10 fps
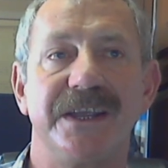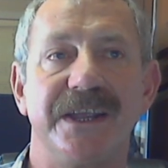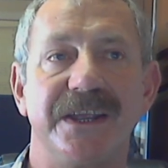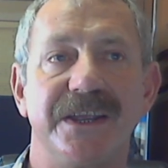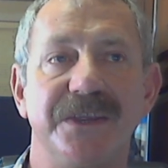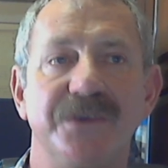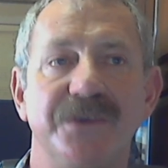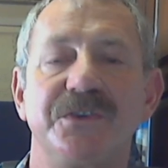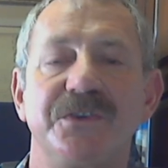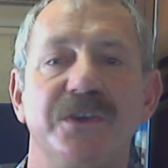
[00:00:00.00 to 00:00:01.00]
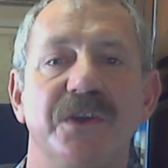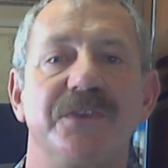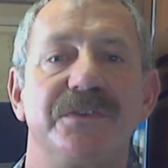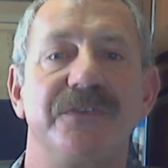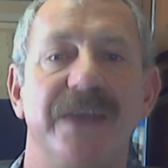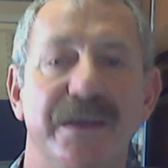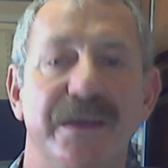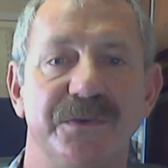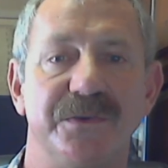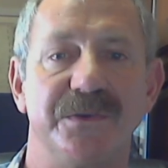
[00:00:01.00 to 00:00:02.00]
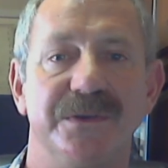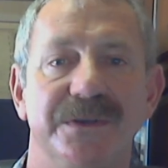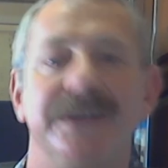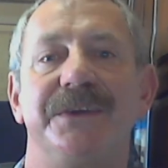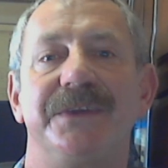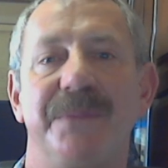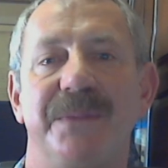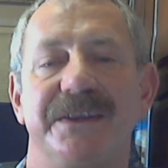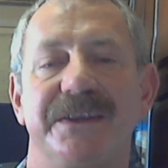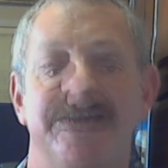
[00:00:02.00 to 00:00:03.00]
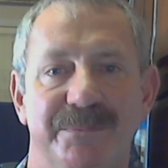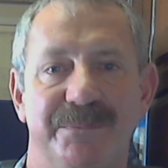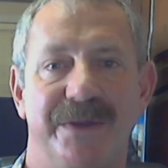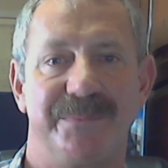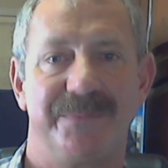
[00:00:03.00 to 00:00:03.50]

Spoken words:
You should not have to replace a pipe